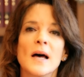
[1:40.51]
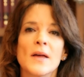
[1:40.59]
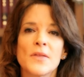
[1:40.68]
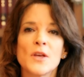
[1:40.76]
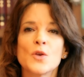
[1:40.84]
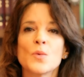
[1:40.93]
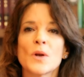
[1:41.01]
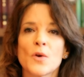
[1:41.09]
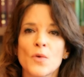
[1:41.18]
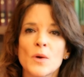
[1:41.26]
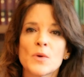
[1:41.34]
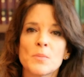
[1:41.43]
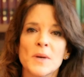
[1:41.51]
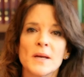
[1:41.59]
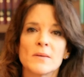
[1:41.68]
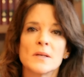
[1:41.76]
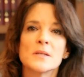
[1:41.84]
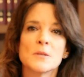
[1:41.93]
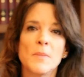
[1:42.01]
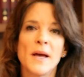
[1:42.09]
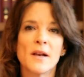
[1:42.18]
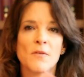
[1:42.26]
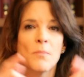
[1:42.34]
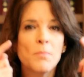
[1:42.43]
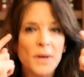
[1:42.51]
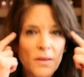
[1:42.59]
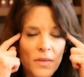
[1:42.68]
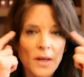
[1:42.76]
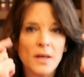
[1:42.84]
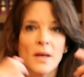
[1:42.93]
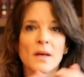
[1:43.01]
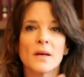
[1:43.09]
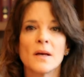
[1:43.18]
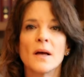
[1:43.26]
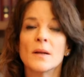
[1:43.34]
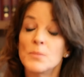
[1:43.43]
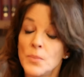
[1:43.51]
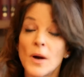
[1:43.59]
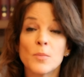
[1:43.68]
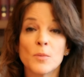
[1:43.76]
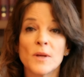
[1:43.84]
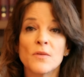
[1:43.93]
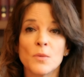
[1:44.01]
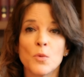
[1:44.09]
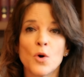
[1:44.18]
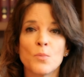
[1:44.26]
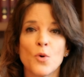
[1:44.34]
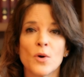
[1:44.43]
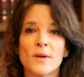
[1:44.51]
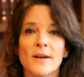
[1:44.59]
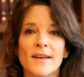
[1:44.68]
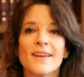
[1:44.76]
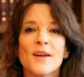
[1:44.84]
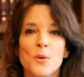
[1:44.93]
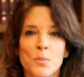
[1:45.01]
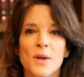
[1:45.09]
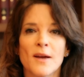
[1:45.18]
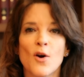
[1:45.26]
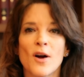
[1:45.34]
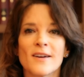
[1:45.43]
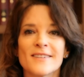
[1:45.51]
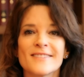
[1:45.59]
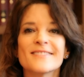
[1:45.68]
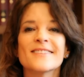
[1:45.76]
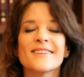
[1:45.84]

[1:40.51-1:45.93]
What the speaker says: I think you will agree with me. He's a man of big thinking and probably even more importantly, big heart.